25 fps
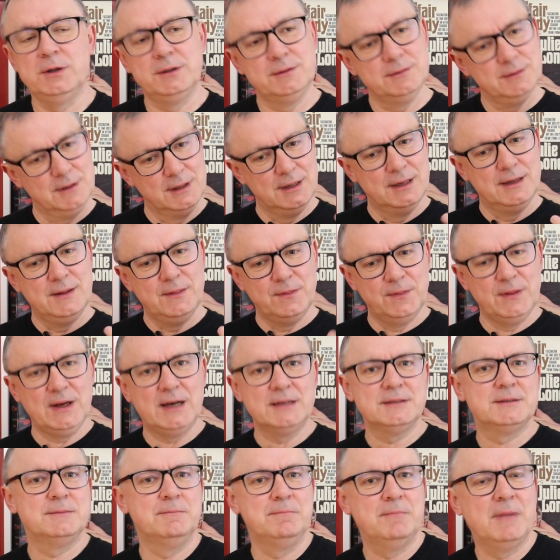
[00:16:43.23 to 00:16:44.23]
and
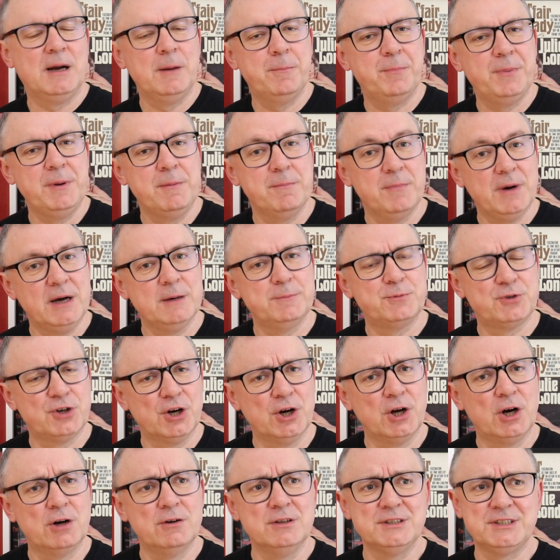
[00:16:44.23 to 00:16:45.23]
that might be my
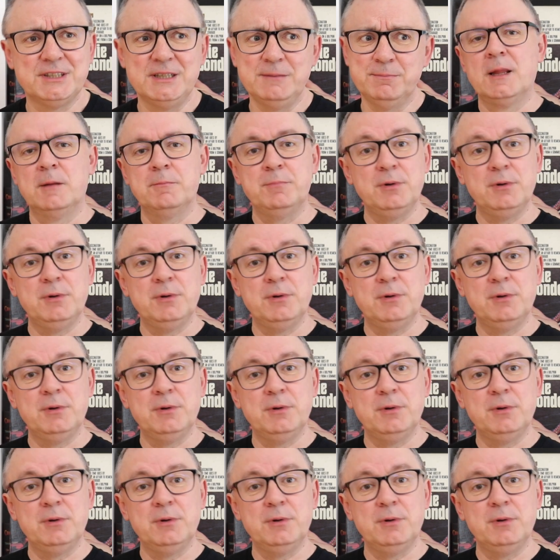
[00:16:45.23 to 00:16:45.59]
priority.